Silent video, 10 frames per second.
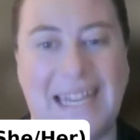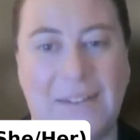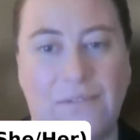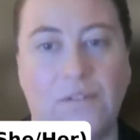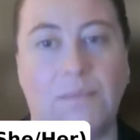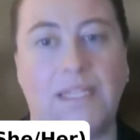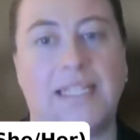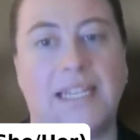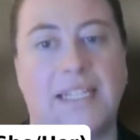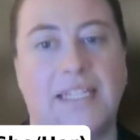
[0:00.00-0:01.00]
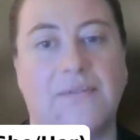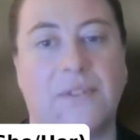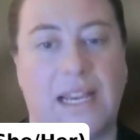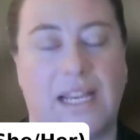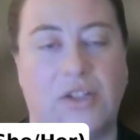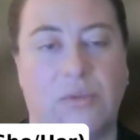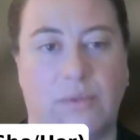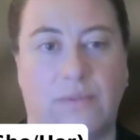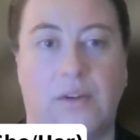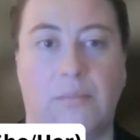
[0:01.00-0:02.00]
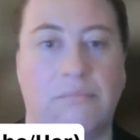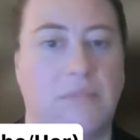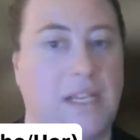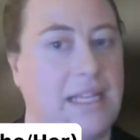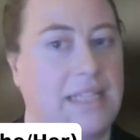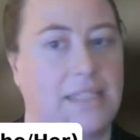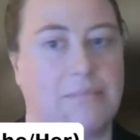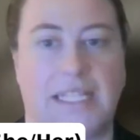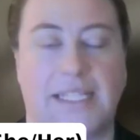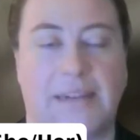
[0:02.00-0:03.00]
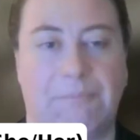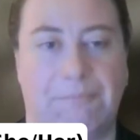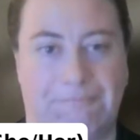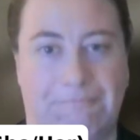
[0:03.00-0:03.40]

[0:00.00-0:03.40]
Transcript: if you've been selected for annual review, and that's it.